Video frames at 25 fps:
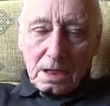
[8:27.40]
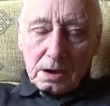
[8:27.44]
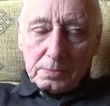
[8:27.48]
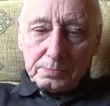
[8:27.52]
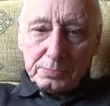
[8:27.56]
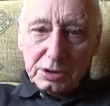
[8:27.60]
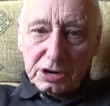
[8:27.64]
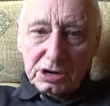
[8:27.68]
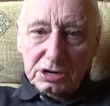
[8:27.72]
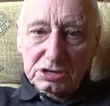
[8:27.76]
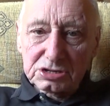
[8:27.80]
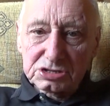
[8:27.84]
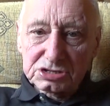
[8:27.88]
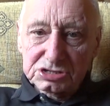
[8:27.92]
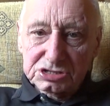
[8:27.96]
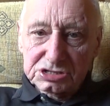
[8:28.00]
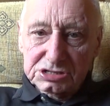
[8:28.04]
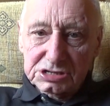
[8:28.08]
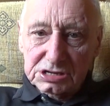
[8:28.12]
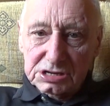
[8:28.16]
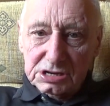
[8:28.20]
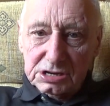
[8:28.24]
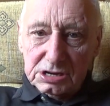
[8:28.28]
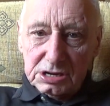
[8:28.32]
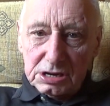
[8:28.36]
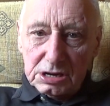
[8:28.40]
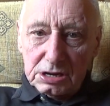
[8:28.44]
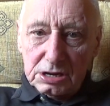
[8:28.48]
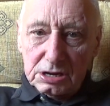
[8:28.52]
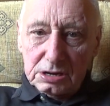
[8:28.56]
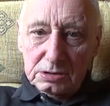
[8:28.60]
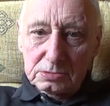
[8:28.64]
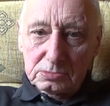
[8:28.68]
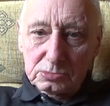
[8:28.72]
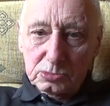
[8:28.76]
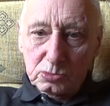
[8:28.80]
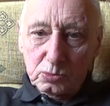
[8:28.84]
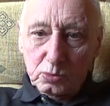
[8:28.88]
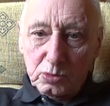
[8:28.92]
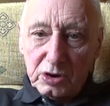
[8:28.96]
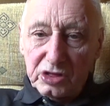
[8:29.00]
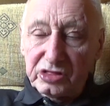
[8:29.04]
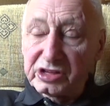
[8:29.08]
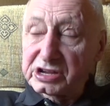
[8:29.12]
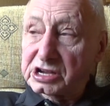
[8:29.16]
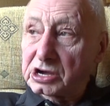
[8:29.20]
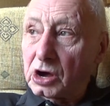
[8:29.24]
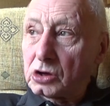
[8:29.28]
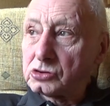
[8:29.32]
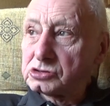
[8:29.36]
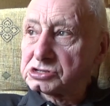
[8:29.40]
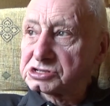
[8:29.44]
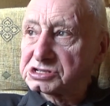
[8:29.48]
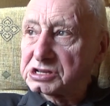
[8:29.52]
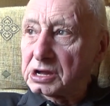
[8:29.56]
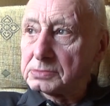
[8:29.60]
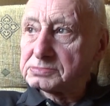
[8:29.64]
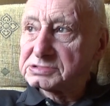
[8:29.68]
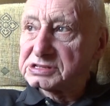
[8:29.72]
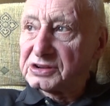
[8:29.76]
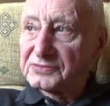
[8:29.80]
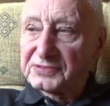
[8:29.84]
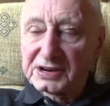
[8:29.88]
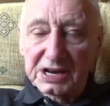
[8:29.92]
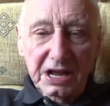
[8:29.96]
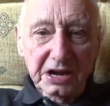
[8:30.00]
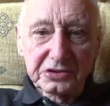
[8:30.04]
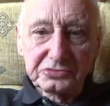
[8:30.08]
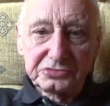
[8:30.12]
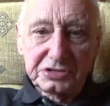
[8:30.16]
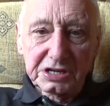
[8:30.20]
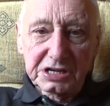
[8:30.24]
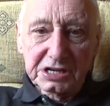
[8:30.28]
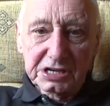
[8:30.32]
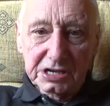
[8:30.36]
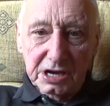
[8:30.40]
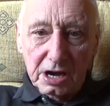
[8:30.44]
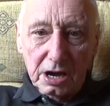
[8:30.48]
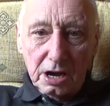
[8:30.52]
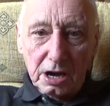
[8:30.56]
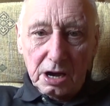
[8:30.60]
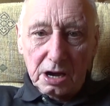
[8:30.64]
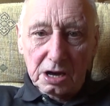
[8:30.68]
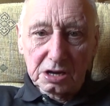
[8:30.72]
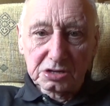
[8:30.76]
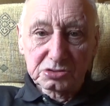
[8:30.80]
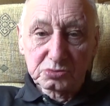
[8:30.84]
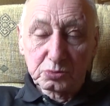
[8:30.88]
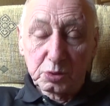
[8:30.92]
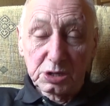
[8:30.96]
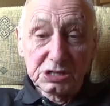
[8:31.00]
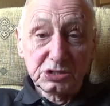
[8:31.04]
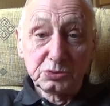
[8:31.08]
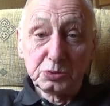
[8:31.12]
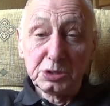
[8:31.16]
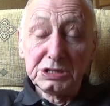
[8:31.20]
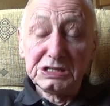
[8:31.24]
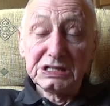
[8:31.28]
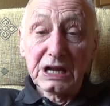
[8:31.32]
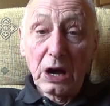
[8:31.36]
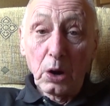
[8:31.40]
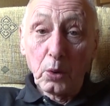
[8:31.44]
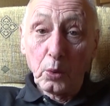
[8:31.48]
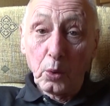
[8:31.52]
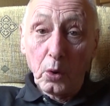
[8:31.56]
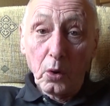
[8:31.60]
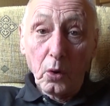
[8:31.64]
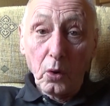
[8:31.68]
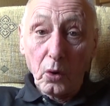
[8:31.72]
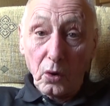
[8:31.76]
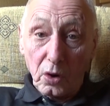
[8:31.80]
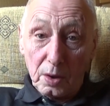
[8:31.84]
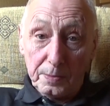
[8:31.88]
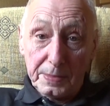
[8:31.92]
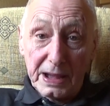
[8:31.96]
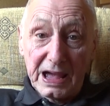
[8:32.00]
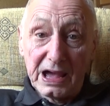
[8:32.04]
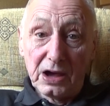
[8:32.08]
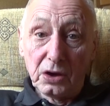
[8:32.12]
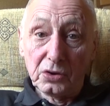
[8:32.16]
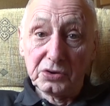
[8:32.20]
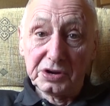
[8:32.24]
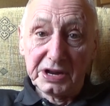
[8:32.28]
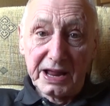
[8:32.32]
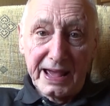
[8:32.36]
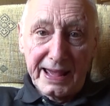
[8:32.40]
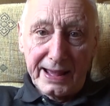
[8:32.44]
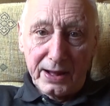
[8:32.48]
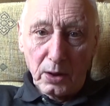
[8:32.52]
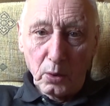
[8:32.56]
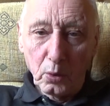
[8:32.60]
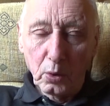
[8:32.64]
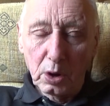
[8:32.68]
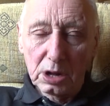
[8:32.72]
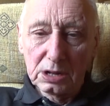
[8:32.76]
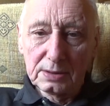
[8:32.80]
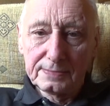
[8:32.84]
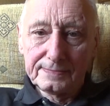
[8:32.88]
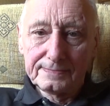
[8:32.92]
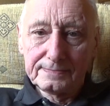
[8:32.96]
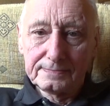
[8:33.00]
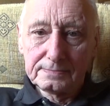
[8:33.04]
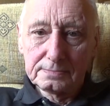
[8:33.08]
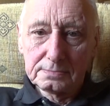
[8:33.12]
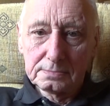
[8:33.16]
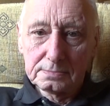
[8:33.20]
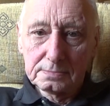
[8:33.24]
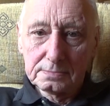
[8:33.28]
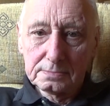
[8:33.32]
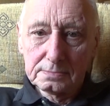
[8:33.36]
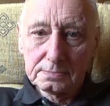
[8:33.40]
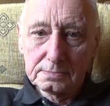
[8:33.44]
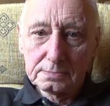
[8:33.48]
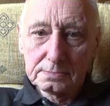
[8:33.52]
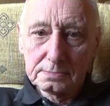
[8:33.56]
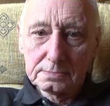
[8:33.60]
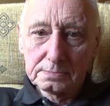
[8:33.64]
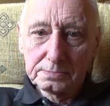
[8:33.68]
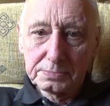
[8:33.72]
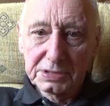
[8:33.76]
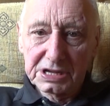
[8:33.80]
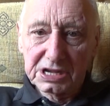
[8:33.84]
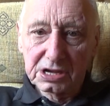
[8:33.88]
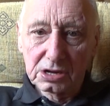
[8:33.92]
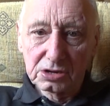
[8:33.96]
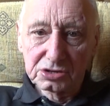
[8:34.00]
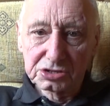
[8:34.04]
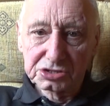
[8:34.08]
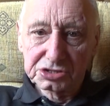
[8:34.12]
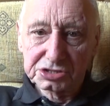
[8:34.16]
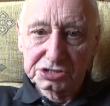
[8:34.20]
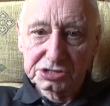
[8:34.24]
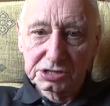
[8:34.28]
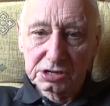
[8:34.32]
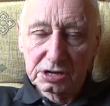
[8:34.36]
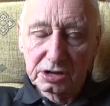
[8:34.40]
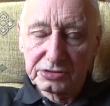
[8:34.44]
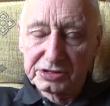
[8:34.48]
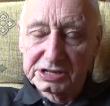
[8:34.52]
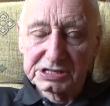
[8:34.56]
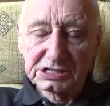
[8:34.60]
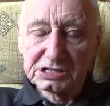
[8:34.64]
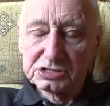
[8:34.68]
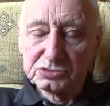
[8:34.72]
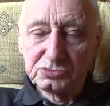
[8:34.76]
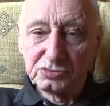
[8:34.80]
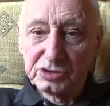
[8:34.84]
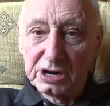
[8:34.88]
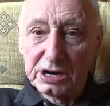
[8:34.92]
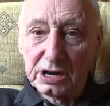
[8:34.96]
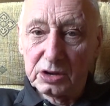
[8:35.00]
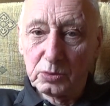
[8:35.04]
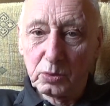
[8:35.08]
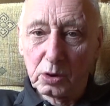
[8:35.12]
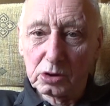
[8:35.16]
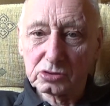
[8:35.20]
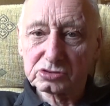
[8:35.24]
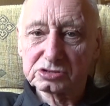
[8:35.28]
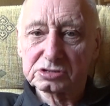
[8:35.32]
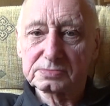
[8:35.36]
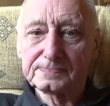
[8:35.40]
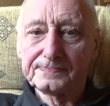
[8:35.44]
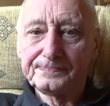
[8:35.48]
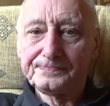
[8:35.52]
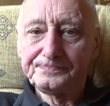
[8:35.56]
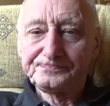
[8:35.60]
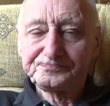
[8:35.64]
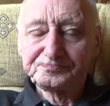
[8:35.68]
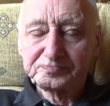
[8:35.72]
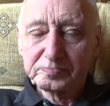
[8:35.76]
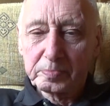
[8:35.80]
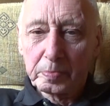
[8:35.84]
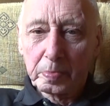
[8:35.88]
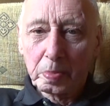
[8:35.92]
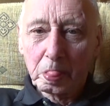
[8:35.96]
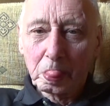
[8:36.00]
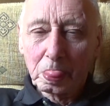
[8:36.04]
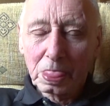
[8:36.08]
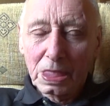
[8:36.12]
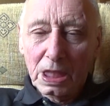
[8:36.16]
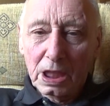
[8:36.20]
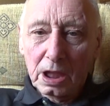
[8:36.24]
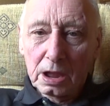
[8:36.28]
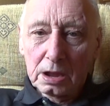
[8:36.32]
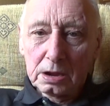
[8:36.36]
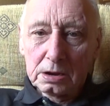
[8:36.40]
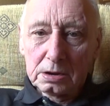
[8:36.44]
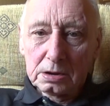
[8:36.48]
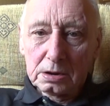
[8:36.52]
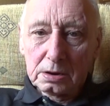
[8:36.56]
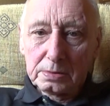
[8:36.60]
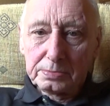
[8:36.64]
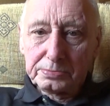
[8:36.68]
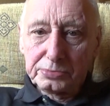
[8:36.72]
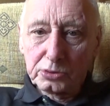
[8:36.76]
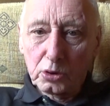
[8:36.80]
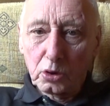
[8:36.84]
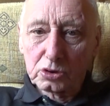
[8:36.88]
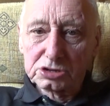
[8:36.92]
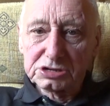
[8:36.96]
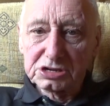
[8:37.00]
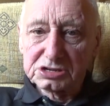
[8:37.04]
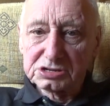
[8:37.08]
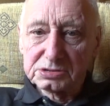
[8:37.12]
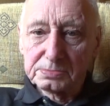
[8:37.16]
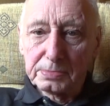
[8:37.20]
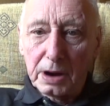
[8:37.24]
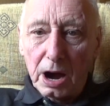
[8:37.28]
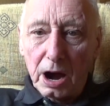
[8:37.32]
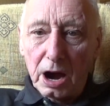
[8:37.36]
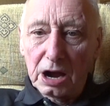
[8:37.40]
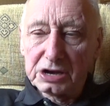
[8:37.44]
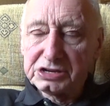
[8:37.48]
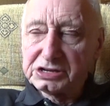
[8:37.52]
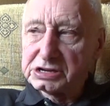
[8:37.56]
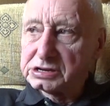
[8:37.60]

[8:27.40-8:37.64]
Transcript: But with the concept of electric cars, which we know all about now, because this is really what's brought it to mind.